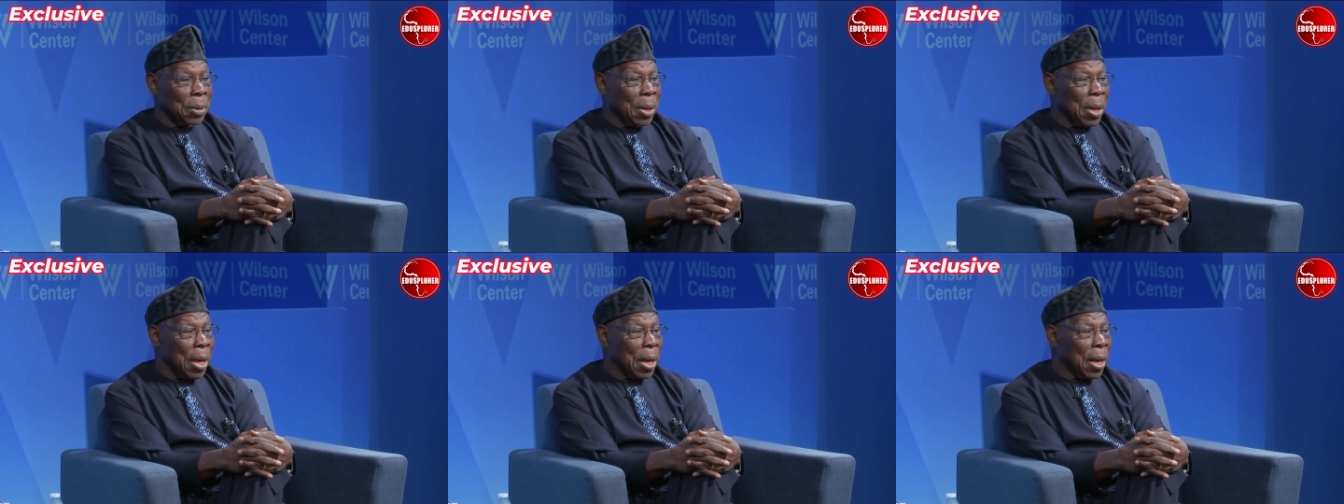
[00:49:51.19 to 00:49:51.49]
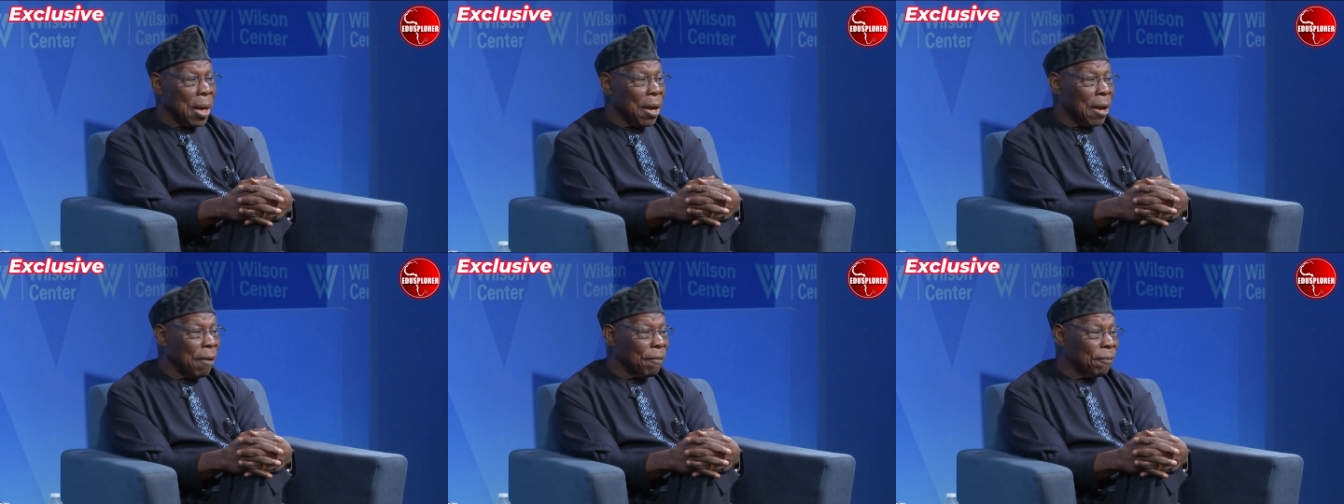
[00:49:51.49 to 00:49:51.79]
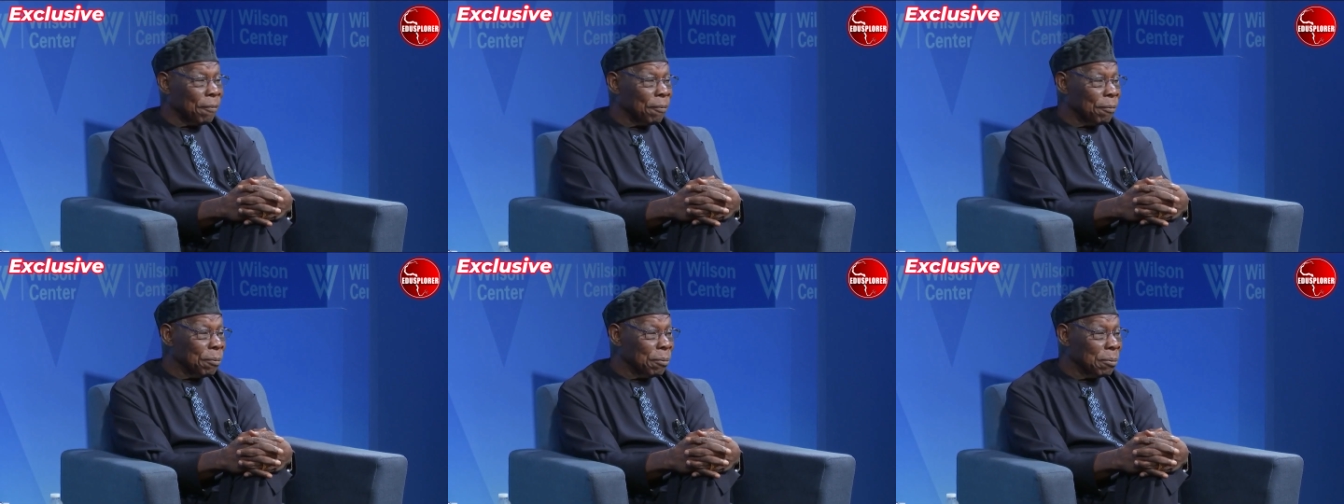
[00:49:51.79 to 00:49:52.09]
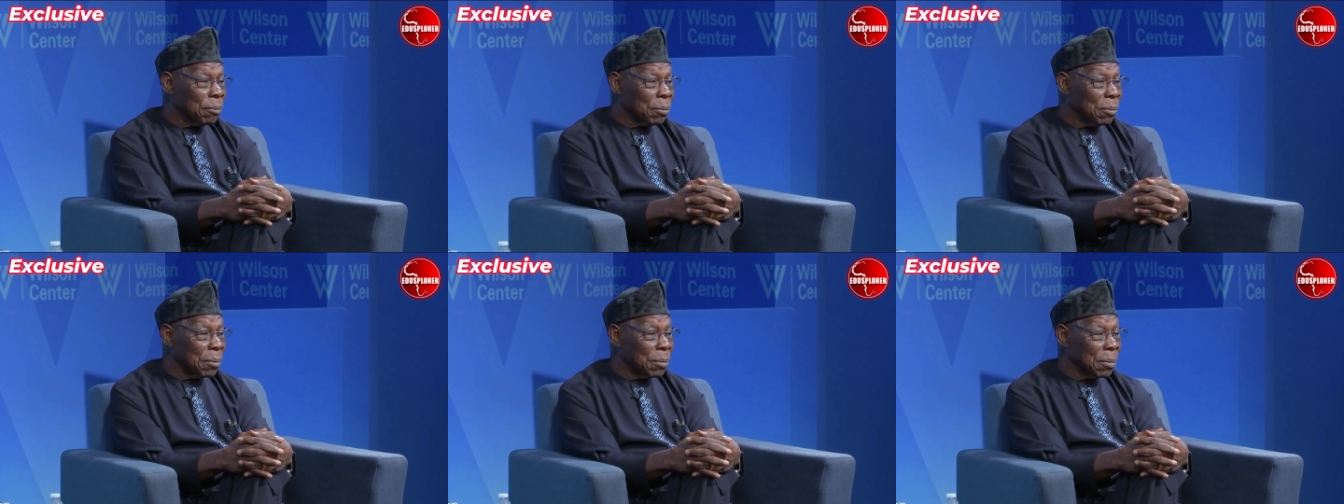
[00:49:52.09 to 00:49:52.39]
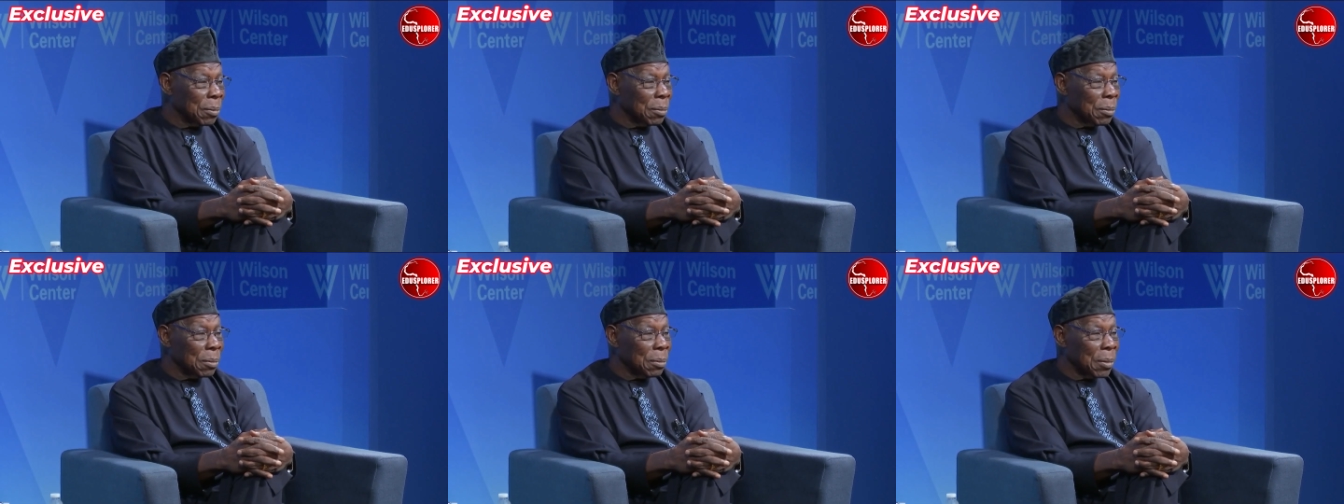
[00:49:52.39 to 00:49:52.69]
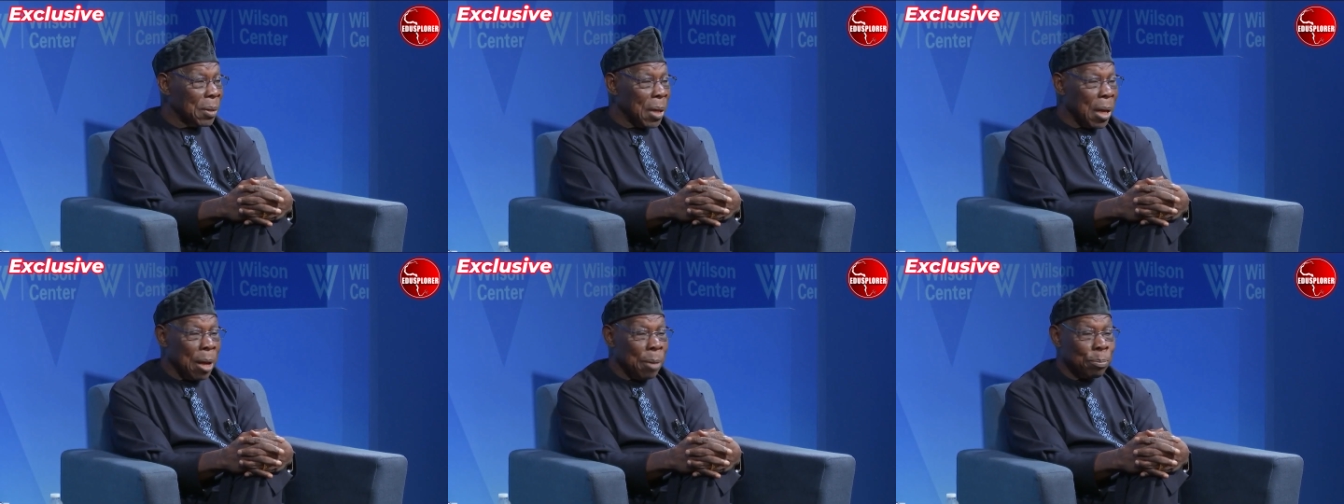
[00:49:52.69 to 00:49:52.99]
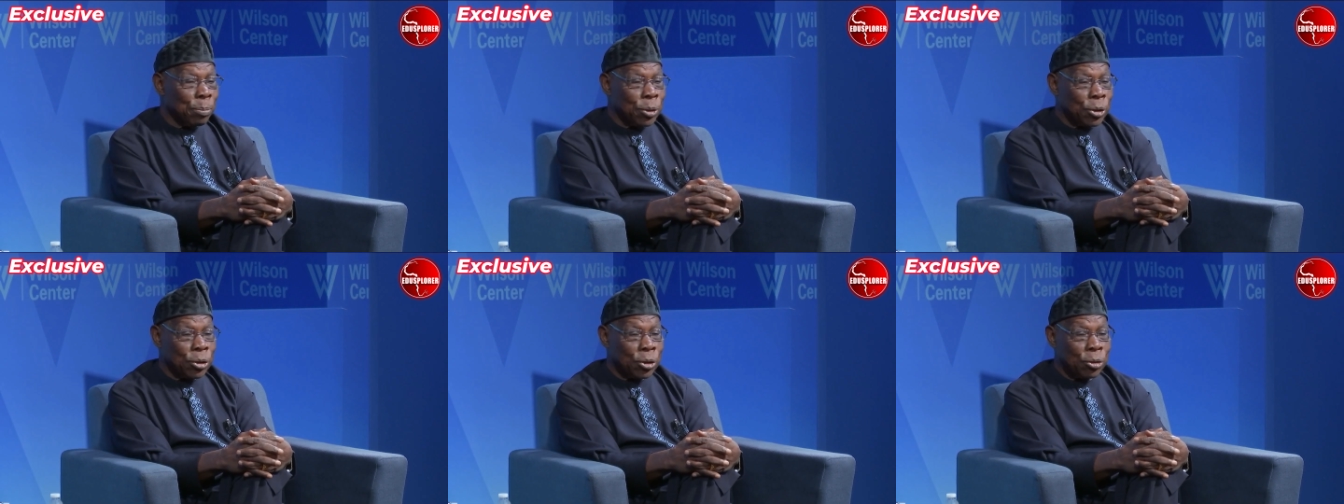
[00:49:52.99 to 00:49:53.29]
I have
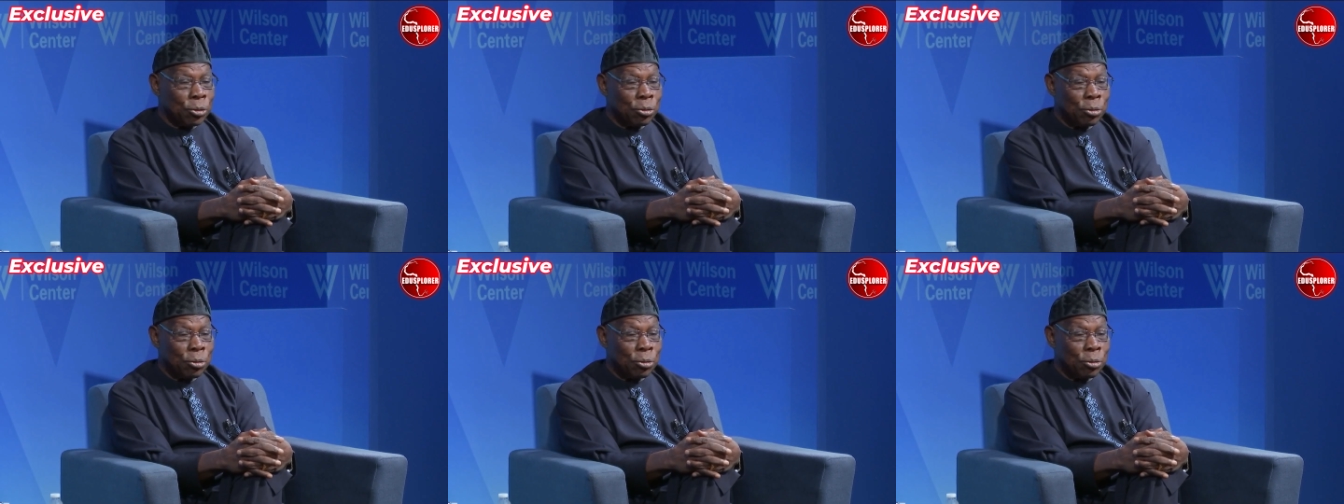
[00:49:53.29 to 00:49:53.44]
ambition